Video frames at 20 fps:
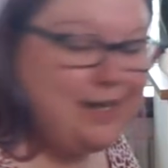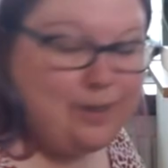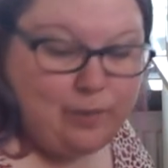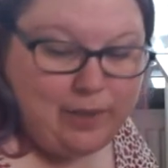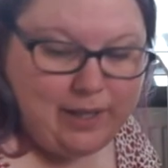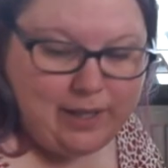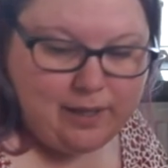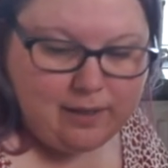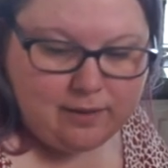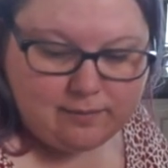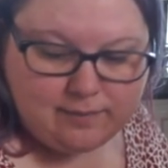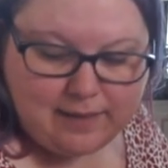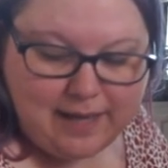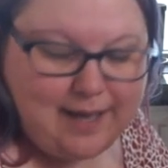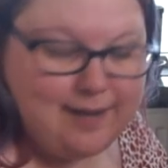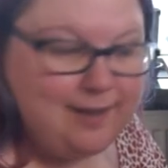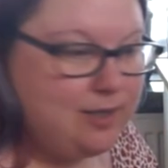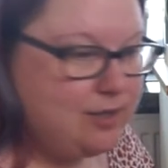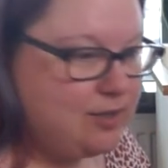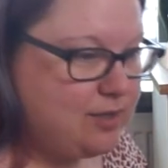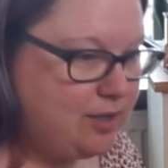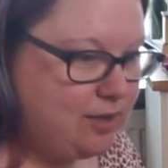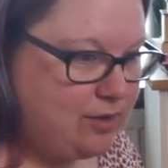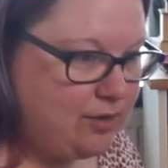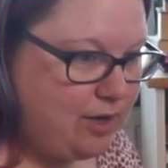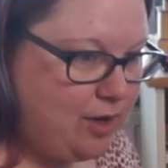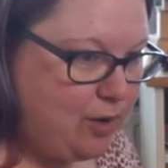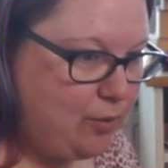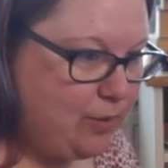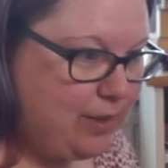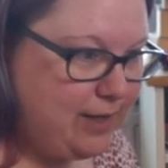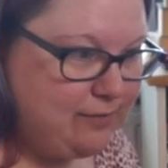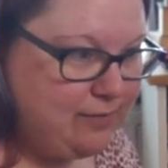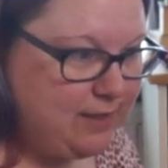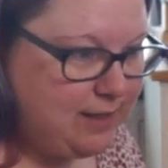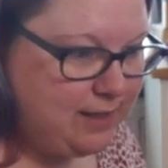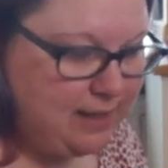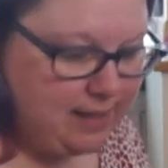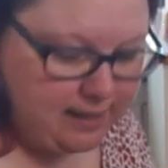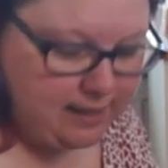I will, I just don't know when I
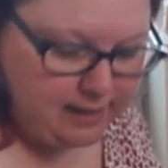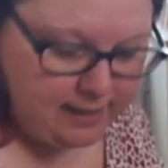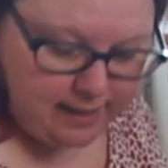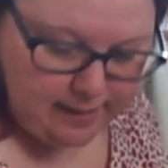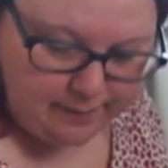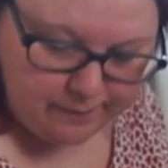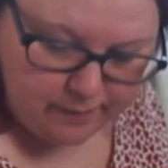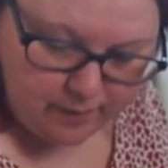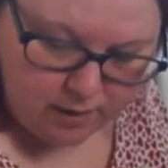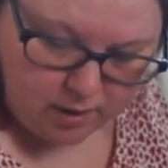feel like it.